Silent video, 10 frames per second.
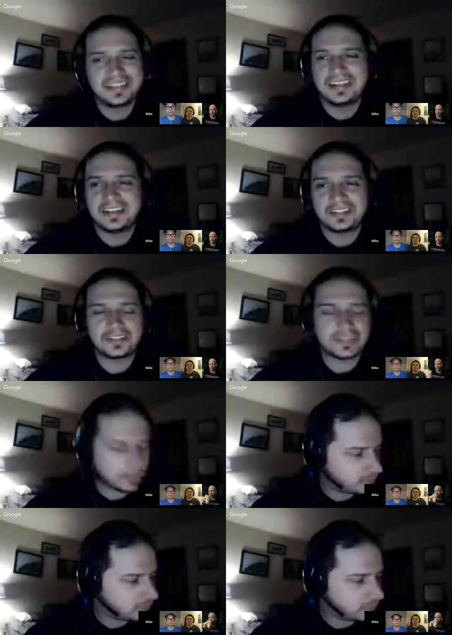Just
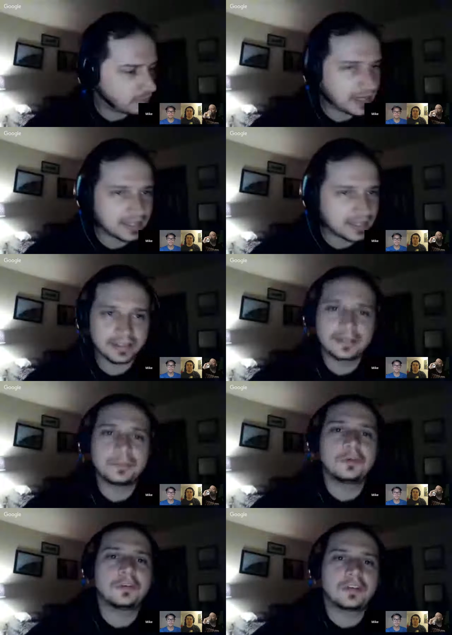some Rocket League and
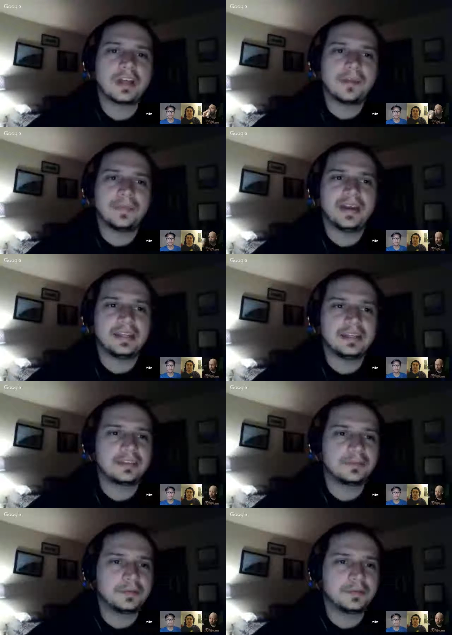Mortal Kombat. Nothing
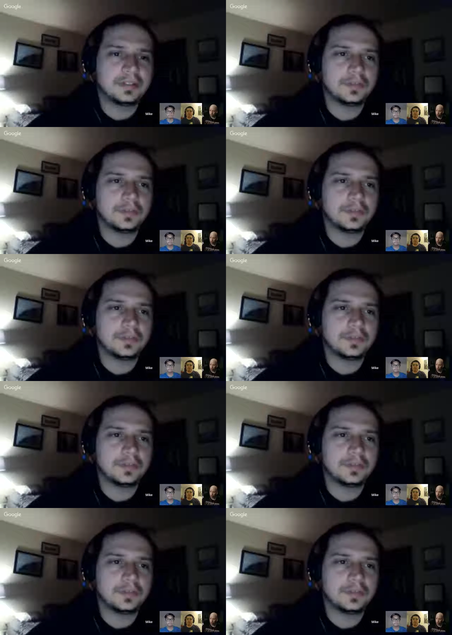really new.